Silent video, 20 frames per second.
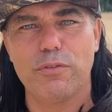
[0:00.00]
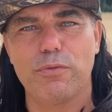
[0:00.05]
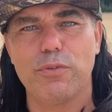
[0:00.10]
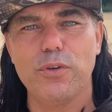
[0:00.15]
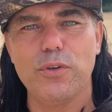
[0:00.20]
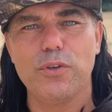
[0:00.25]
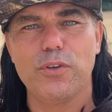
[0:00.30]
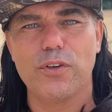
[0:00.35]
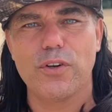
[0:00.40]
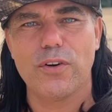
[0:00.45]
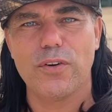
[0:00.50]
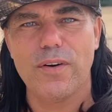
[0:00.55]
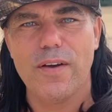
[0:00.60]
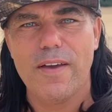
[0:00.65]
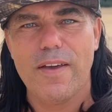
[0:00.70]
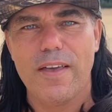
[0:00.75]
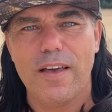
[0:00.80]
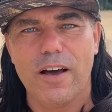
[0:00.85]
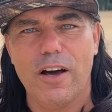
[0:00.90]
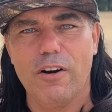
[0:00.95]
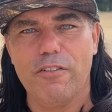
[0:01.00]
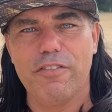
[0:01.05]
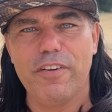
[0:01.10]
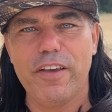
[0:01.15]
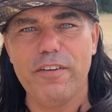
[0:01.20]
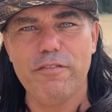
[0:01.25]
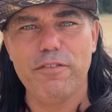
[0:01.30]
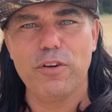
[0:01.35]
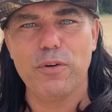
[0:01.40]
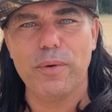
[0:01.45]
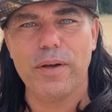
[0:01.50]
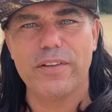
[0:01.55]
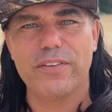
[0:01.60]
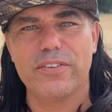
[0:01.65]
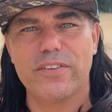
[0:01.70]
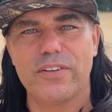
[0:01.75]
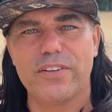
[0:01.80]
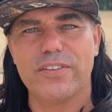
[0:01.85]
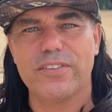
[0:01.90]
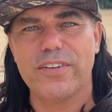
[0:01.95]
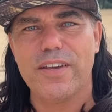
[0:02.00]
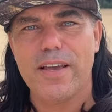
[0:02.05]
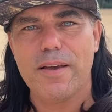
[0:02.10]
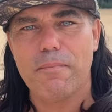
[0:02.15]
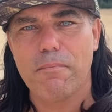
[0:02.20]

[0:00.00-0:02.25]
future of influencers,